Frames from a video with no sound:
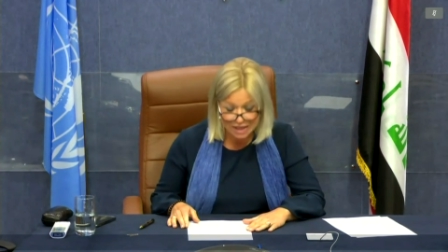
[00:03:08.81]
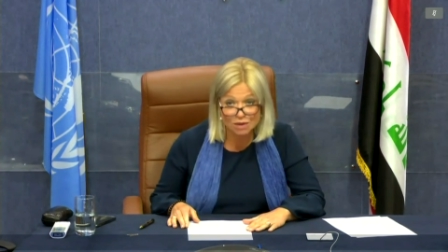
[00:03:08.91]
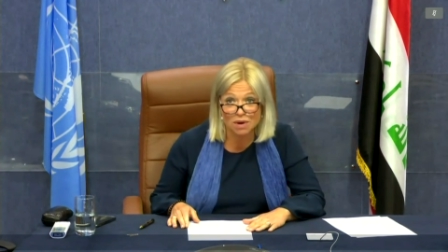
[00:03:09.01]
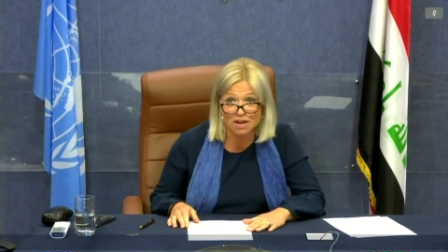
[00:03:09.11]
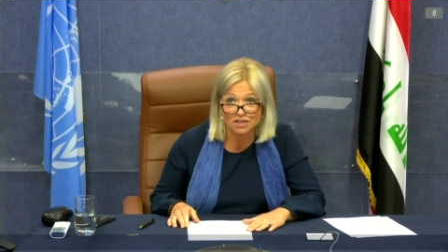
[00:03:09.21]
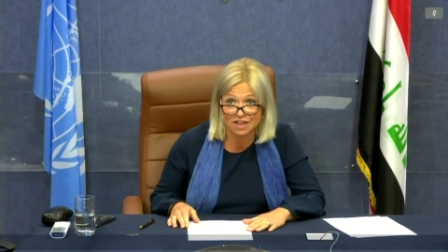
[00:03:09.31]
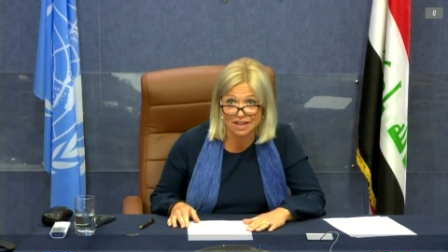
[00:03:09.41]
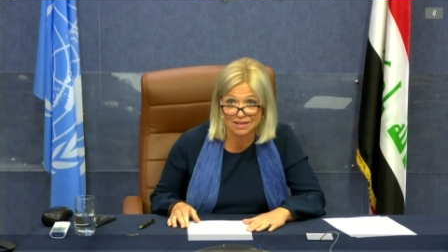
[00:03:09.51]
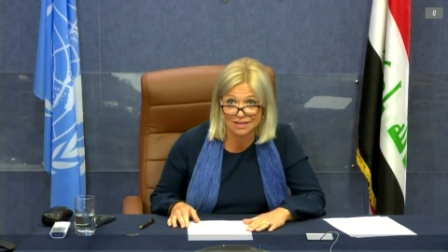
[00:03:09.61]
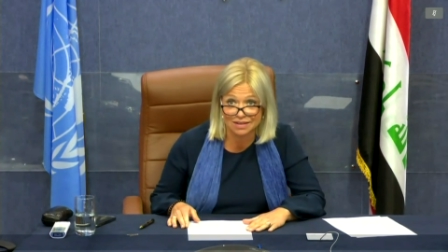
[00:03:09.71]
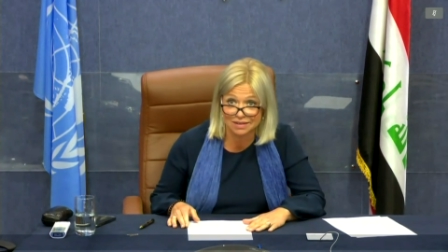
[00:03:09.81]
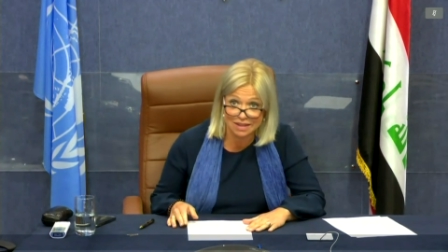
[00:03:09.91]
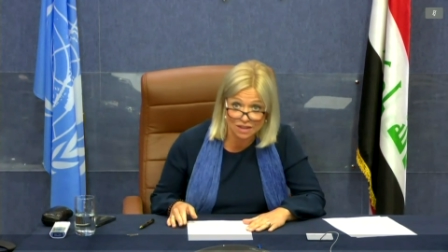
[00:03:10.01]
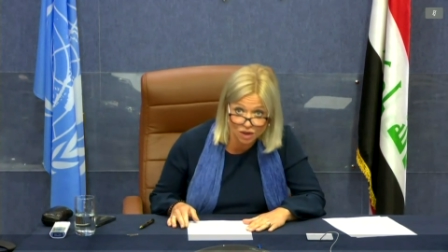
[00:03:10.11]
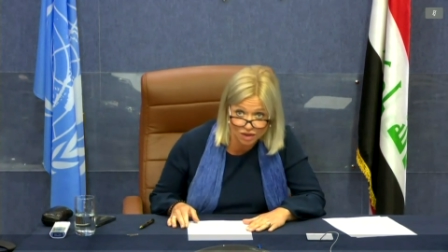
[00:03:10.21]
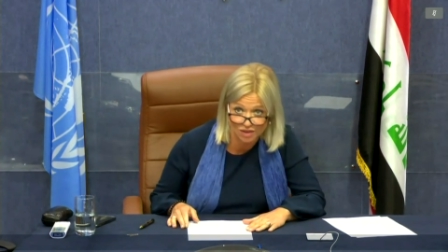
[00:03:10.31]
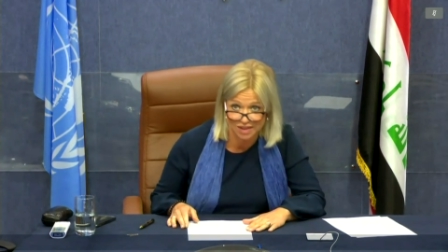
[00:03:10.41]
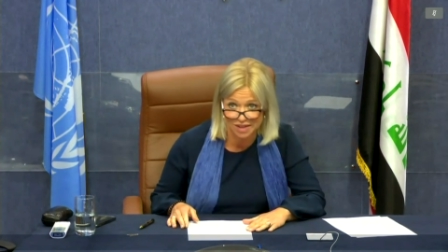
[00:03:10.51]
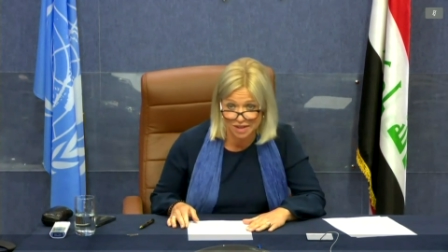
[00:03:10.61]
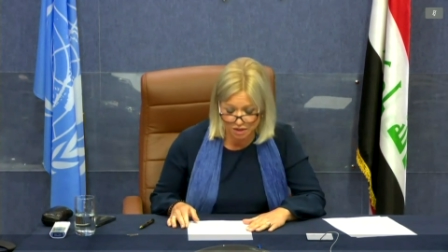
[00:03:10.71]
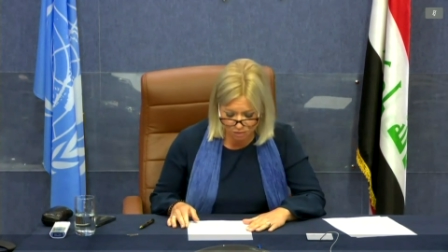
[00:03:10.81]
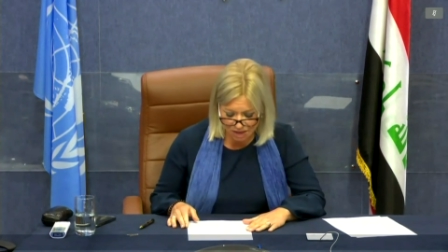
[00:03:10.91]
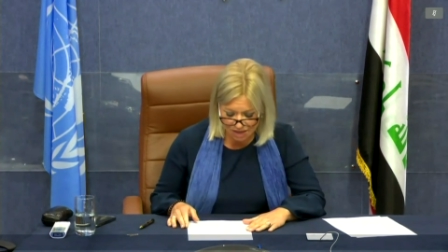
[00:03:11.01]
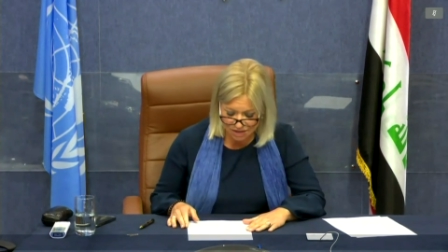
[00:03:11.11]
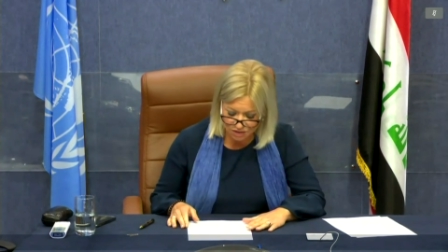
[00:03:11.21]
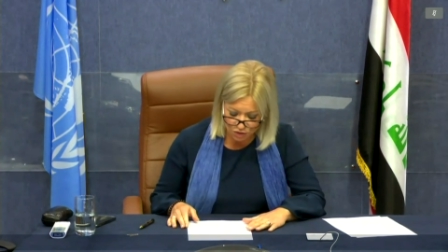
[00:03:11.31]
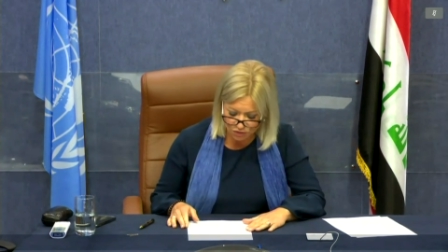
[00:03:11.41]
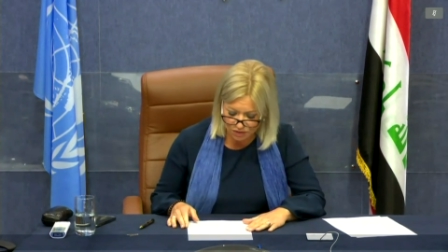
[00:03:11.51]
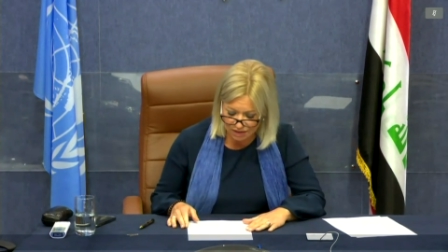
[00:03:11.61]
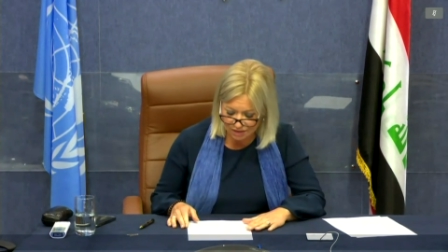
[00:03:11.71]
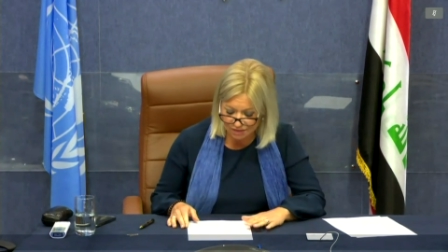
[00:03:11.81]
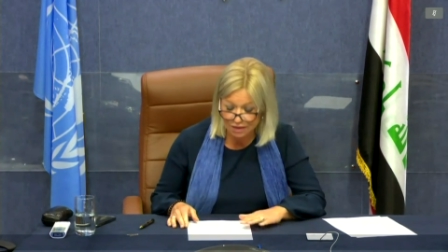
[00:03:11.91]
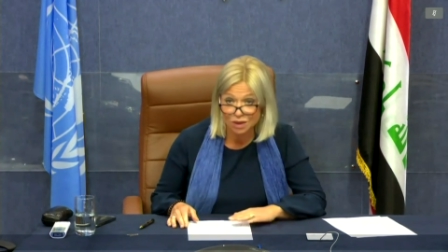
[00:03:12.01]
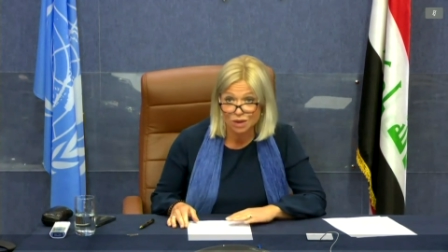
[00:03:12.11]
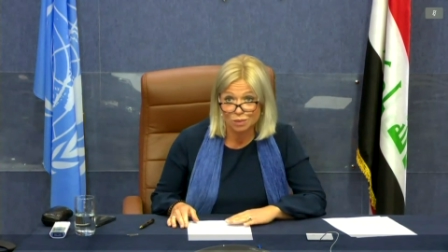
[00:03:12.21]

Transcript: Iraq's challenges did not arise overnight.